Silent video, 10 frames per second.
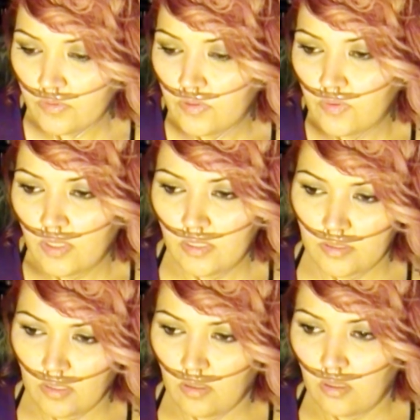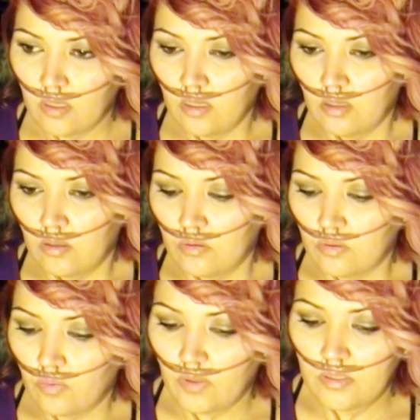And I have two kids that
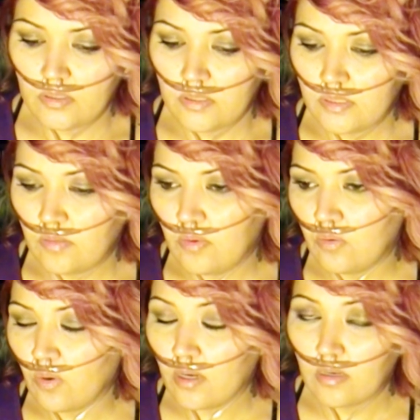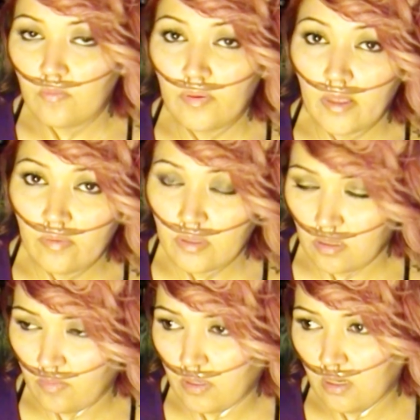want to see me run and play
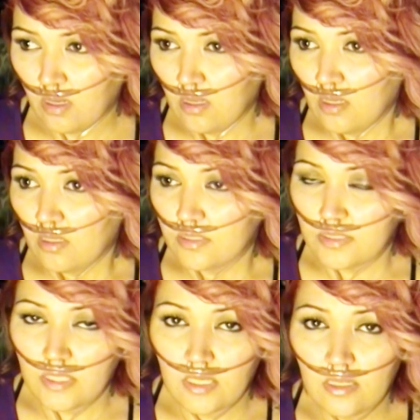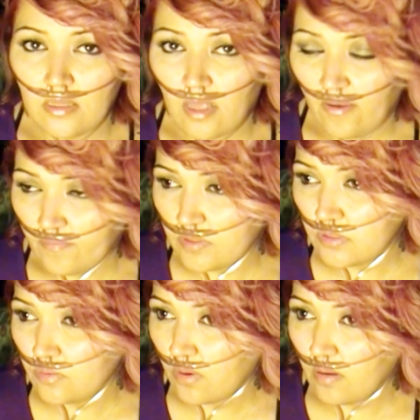with them and sing and
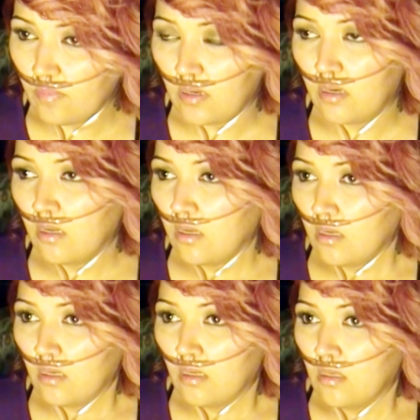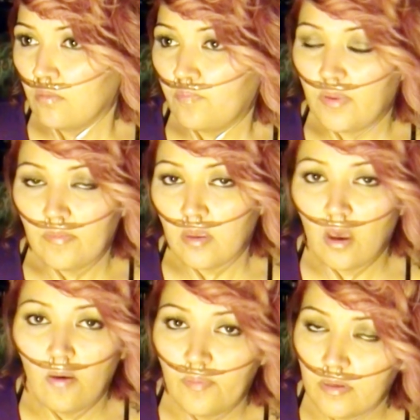laugh and swim and beat
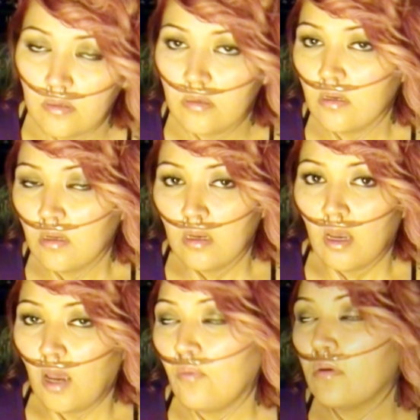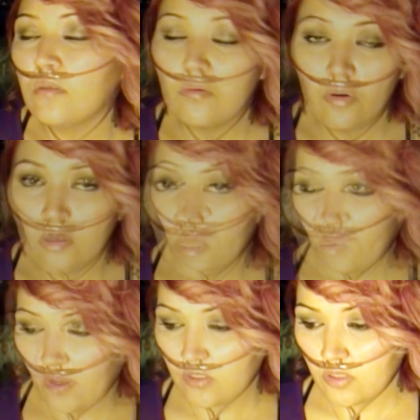me up, and I want to do all
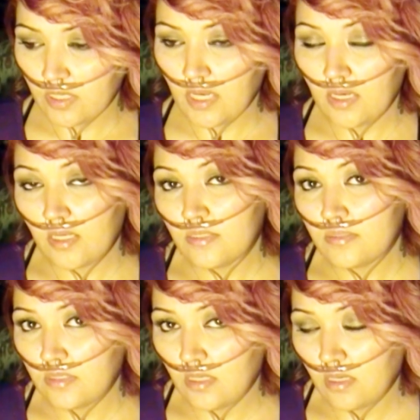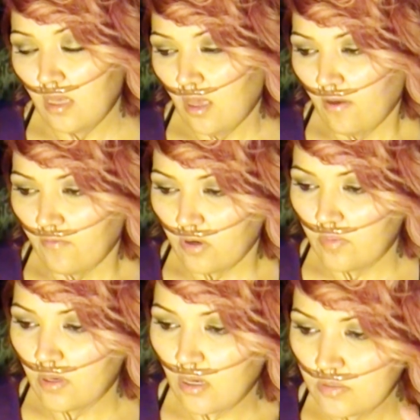that factor. I can't get sick.
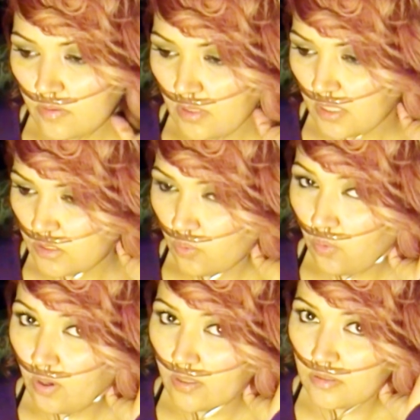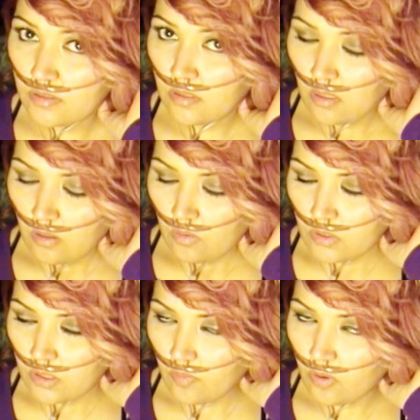I've already been hospitalized once
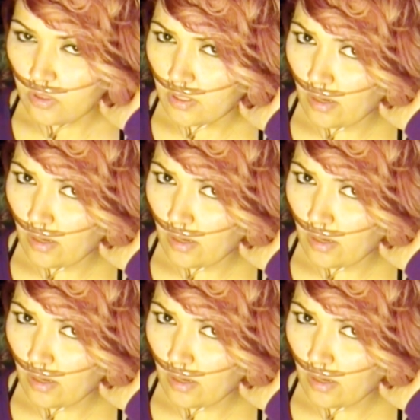with